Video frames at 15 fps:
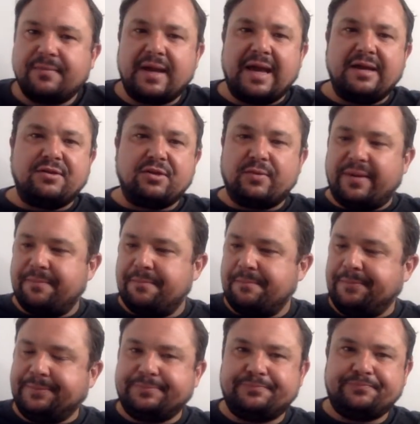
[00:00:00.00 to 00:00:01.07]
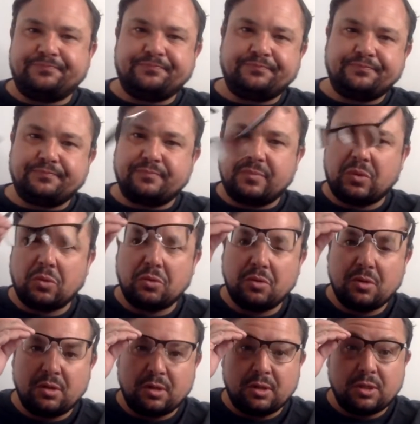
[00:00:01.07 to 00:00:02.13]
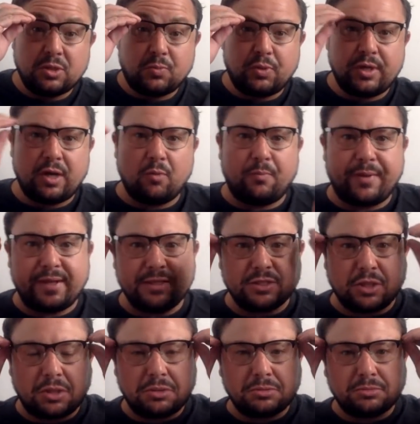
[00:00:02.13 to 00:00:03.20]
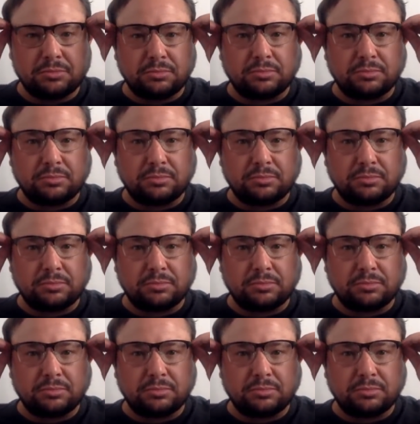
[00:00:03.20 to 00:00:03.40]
How you doing? Let's put the old bins on.